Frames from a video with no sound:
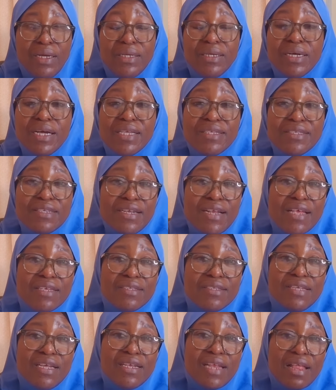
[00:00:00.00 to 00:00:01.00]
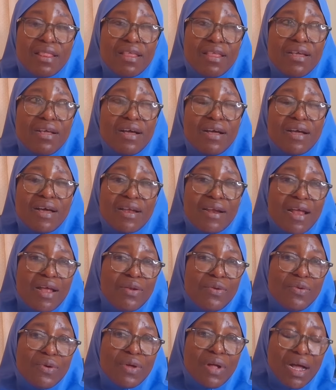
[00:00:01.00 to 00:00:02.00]
Katsina State, I think
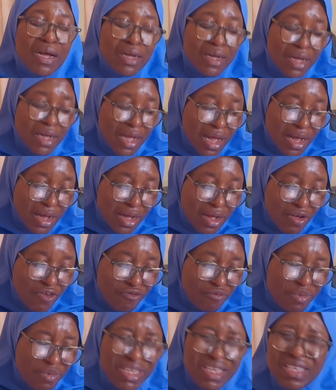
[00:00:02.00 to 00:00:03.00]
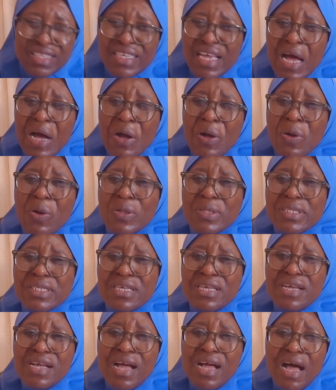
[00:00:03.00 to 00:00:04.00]
Ankara local government, a town called
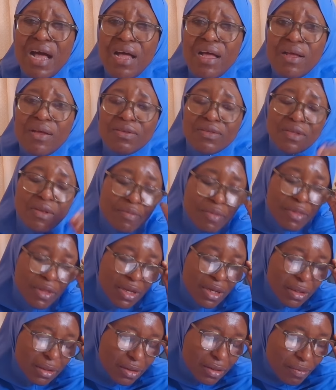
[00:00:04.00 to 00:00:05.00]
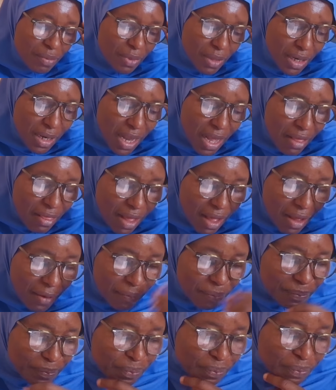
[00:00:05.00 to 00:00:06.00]
Iga or something like that.
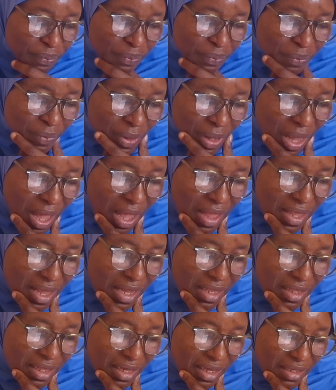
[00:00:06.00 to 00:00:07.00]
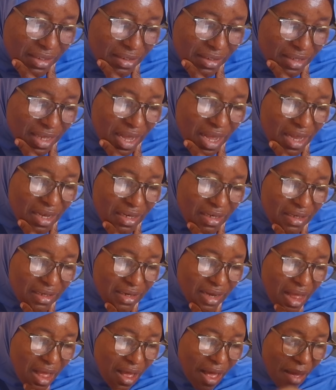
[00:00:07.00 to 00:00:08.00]
And then he said,
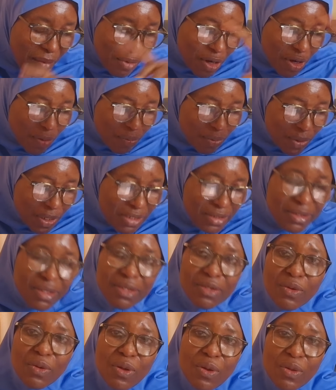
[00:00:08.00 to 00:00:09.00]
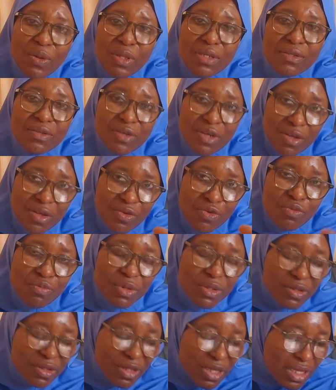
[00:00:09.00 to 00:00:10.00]
I'm going to place it on the screen. You'll
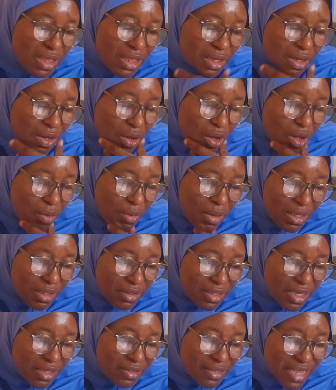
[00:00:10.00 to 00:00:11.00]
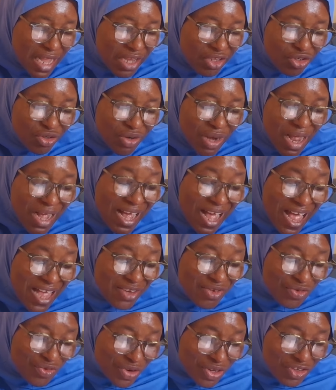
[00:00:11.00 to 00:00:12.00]
be seeing the comment. It says, Nigeria
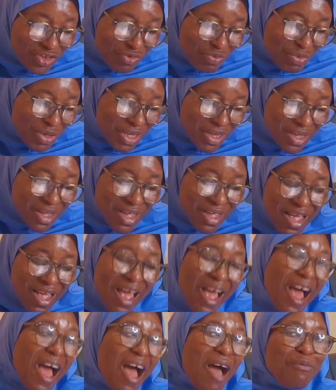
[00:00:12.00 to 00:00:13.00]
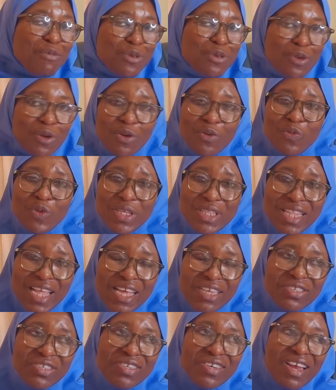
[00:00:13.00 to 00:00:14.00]
can't reach me. I'm done with
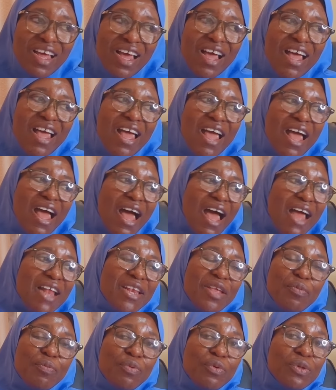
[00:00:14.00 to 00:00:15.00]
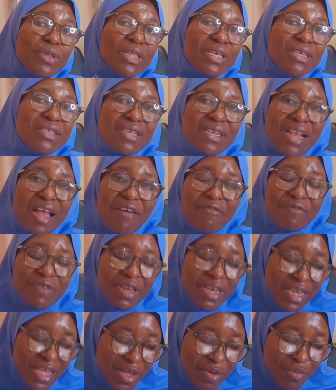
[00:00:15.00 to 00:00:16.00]
Nigeria. And he put this
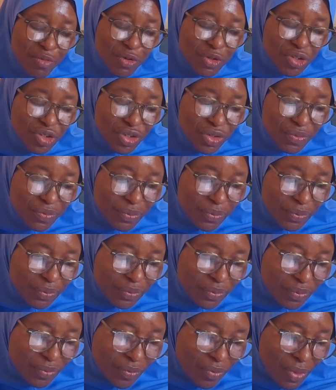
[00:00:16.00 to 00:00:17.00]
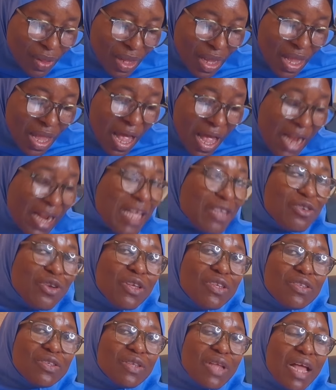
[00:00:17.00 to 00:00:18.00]
laughing emoji. And I
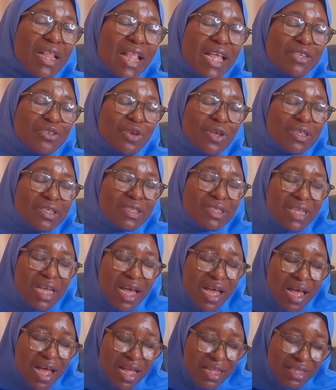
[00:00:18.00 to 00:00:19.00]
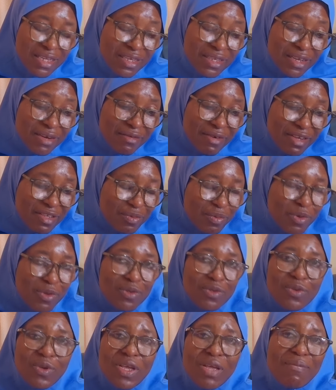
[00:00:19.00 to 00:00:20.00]
just did a
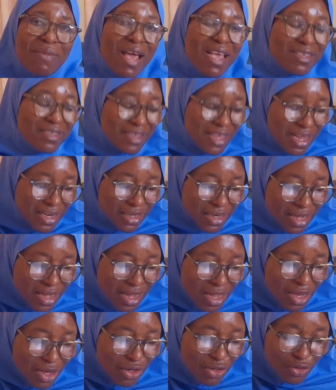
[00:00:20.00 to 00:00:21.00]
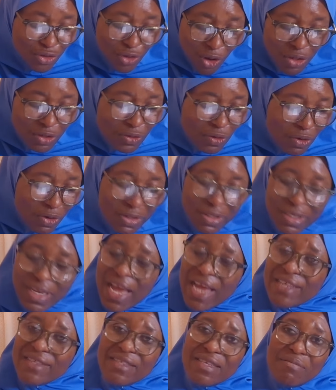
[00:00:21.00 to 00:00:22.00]
response to him. I said, don't
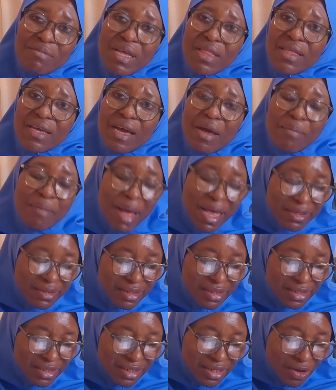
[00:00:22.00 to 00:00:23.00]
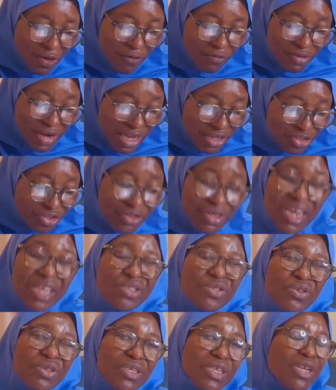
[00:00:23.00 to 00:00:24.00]
underestimate the capacity of Nigeria
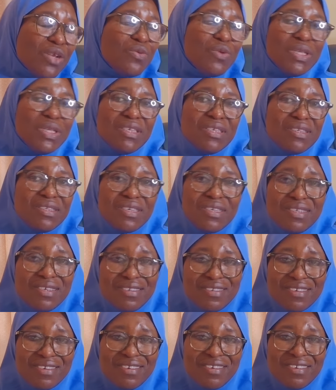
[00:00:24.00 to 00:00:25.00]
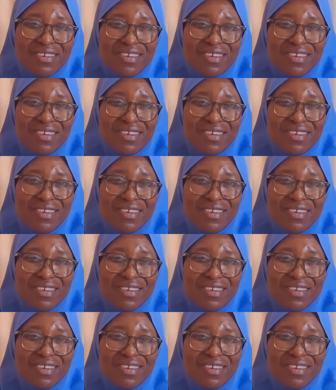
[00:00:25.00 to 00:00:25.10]
to deal with its citizens.